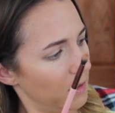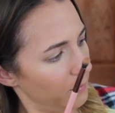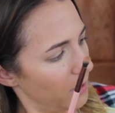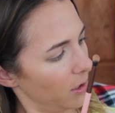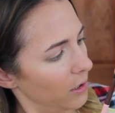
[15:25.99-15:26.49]

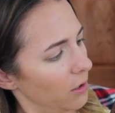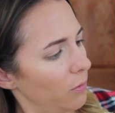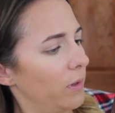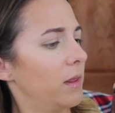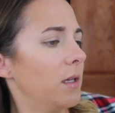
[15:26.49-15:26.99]
I'm going to
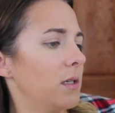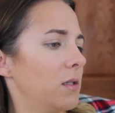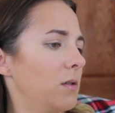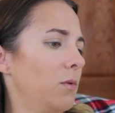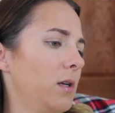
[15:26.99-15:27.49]
go with
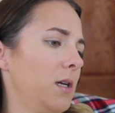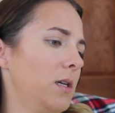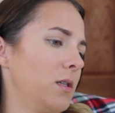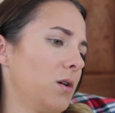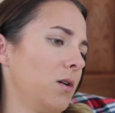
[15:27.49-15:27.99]
this one.
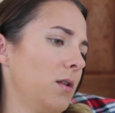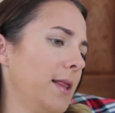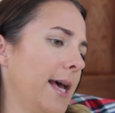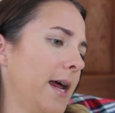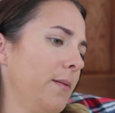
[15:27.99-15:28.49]
It is called
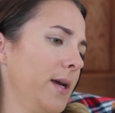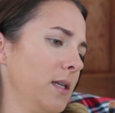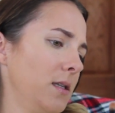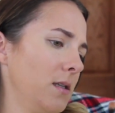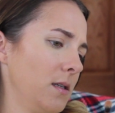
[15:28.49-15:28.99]

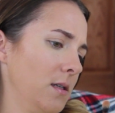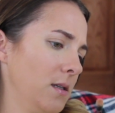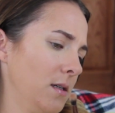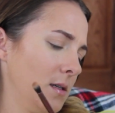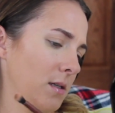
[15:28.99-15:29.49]
Latimus.
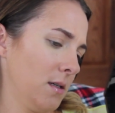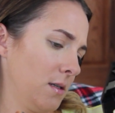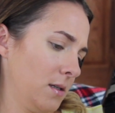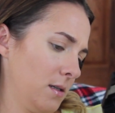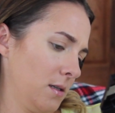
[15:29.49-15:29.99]

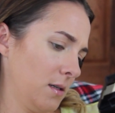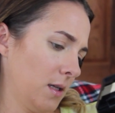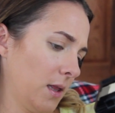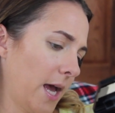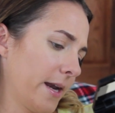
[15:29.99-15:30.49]

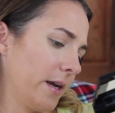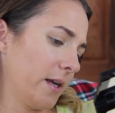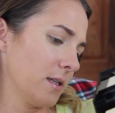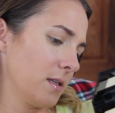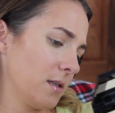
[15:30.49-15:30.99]

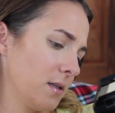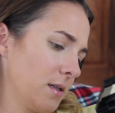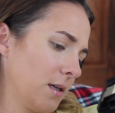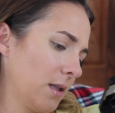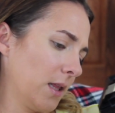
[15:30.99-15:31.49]
Latinus.
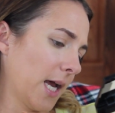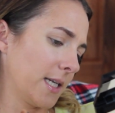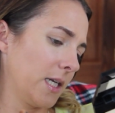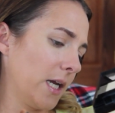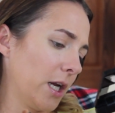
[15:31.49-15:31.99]

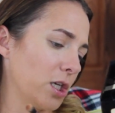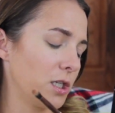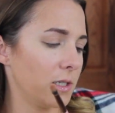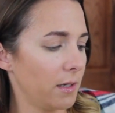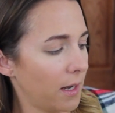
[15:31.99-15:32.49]

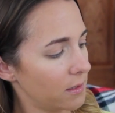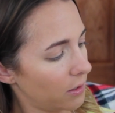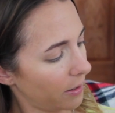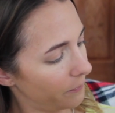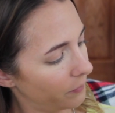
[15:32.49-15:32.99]
Latinus.
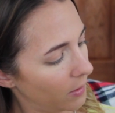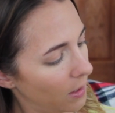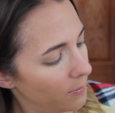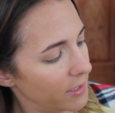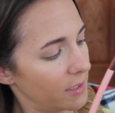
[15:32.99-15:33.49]
Yes, okay.
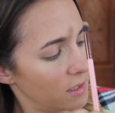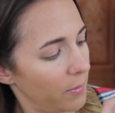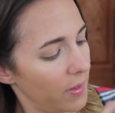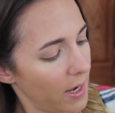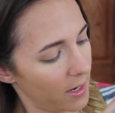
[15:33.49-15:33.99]
Take
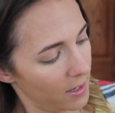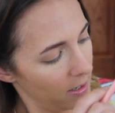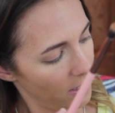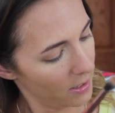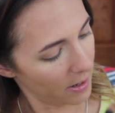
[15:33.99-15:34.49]
some of that.
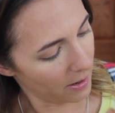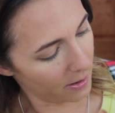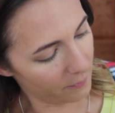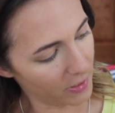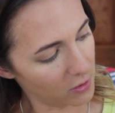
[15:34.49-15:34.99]

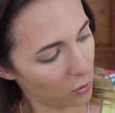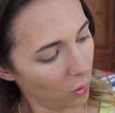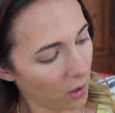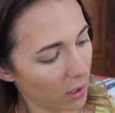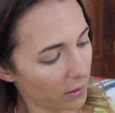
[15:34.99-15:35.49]
Um, that's a
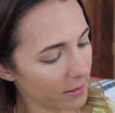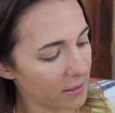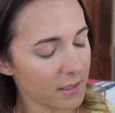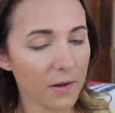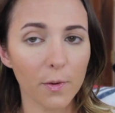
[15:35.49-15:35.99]
cool color.
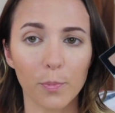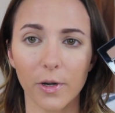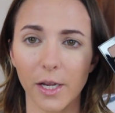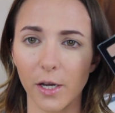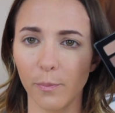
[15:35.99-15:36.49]
It does have a
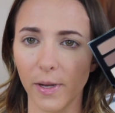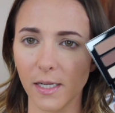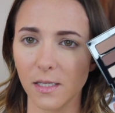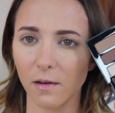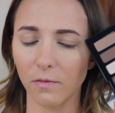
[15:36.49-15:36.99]
pretty good
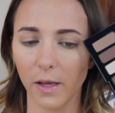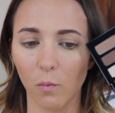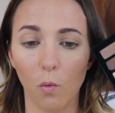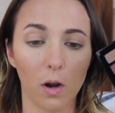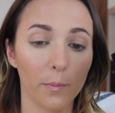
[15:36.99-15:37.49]
mix of
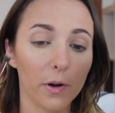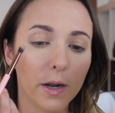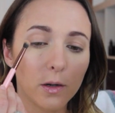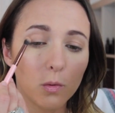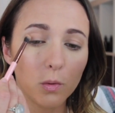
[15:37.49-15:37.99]
like warmer
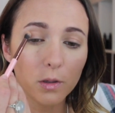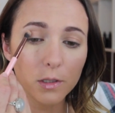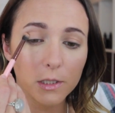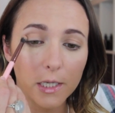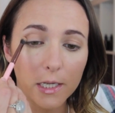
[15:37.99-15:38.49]
and
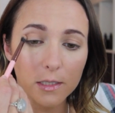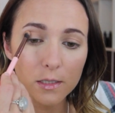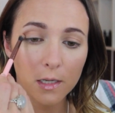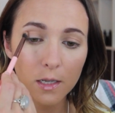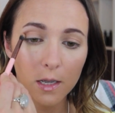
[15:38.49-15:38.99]
cooler
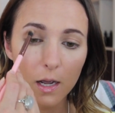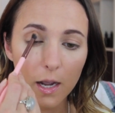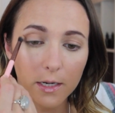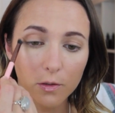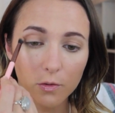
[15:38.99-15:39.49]
shades.
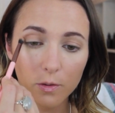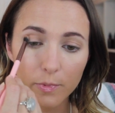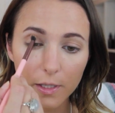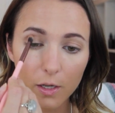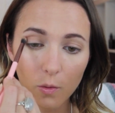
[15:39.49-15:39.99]
I don't
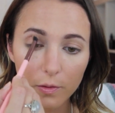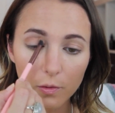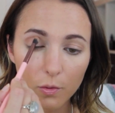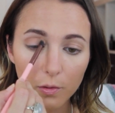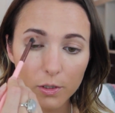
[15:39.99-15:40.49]
normally go
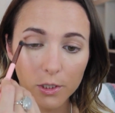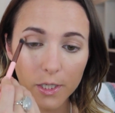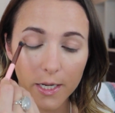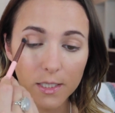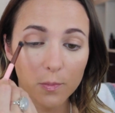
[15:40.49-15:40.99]
with cooler
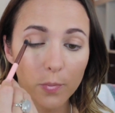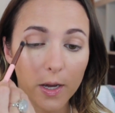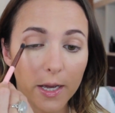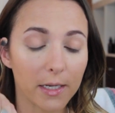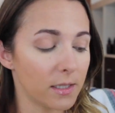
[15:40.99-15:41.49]
shades,
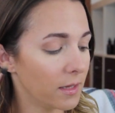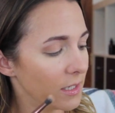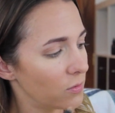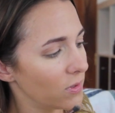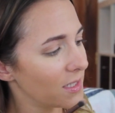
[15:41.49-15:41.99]
but
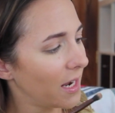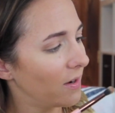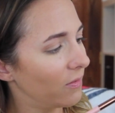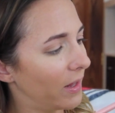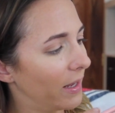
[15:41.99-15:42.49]
this one's
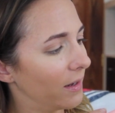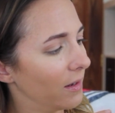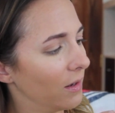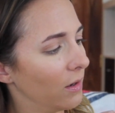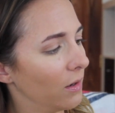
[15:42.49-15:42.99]
kind of
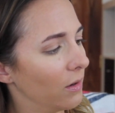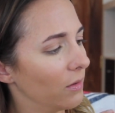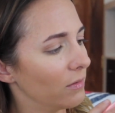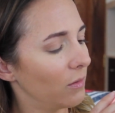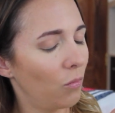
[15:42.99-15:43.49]
like
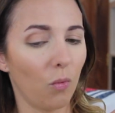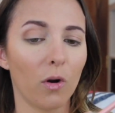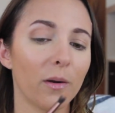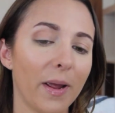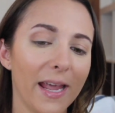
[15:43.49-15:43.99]

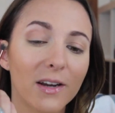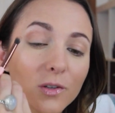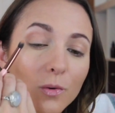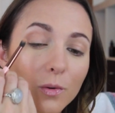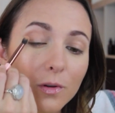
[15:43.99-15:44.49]
warm
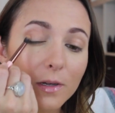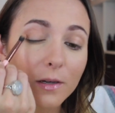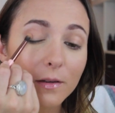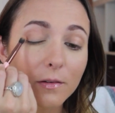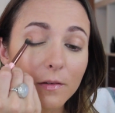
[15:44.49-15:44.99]
and cool.
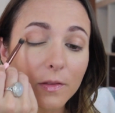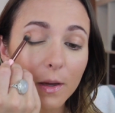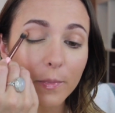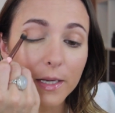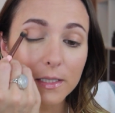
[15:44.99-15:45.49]
I don't even know if
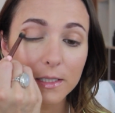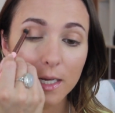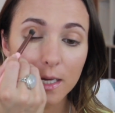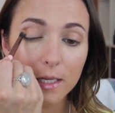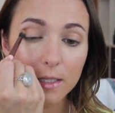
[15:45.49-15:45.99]
that makes
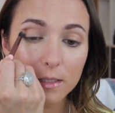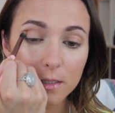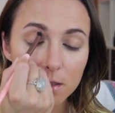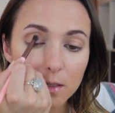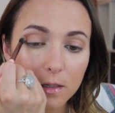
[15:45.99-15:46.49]

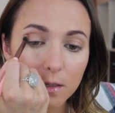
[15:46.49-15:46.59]
sense.